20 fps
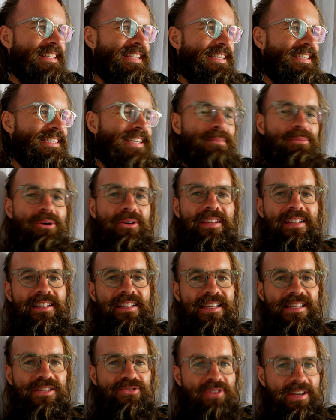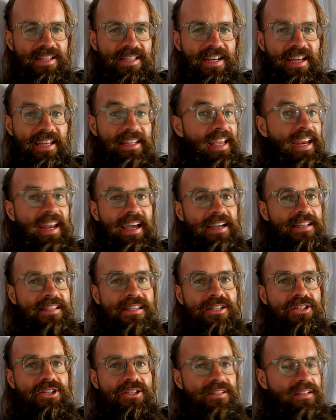somehow that doesn't resonate. And I
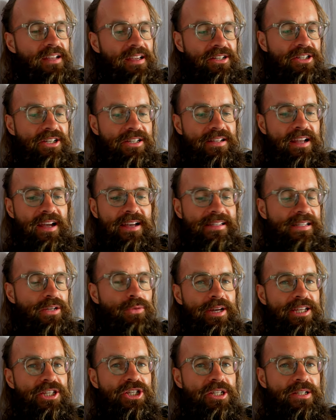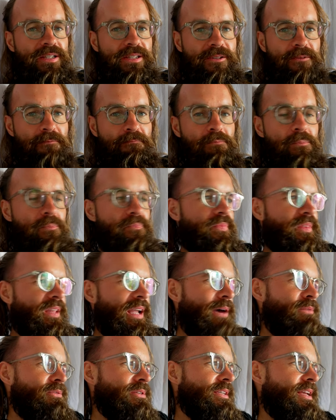just asked questions.
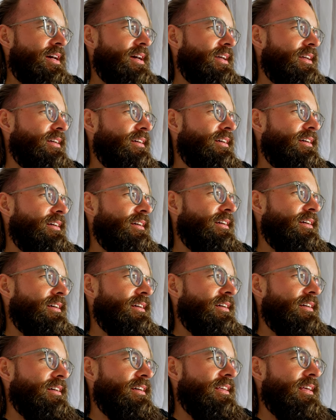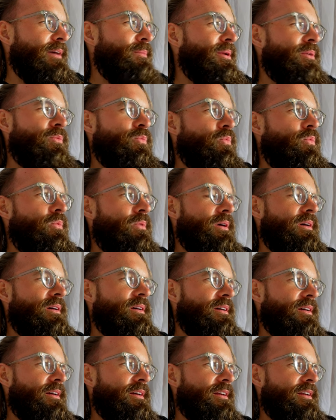I was like, yeah, but
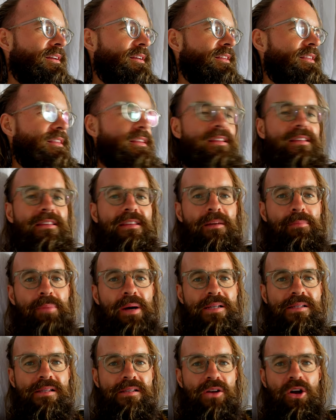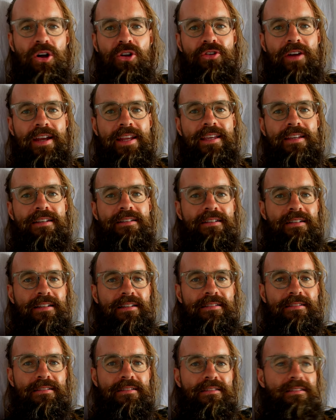the pus is already
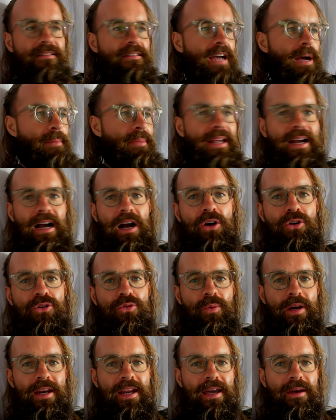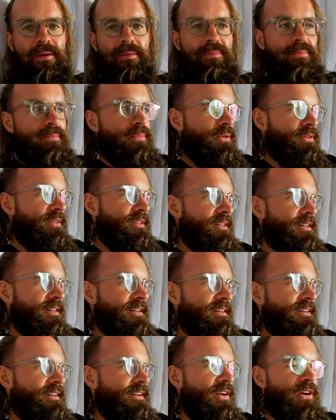coming out when I put
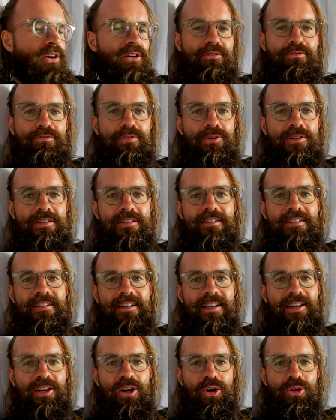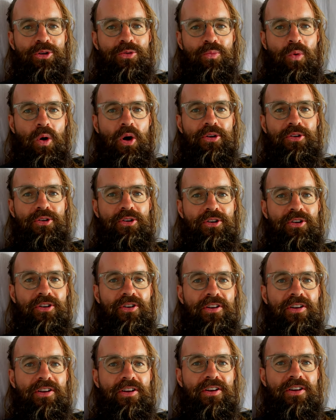the foot in hot water,
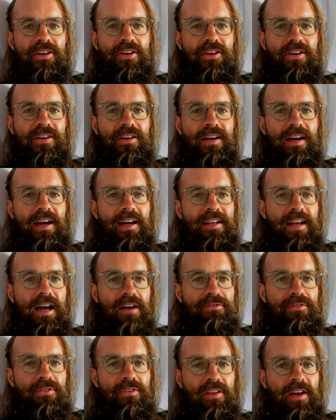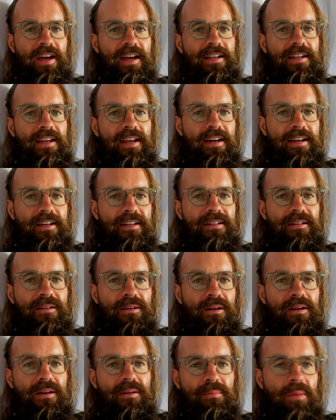and after that, like
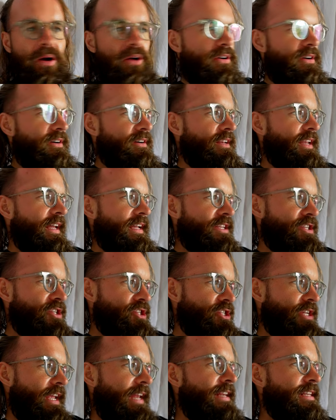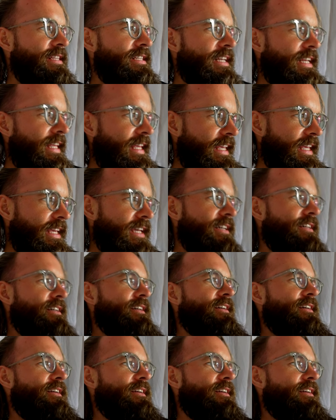Mara, like gently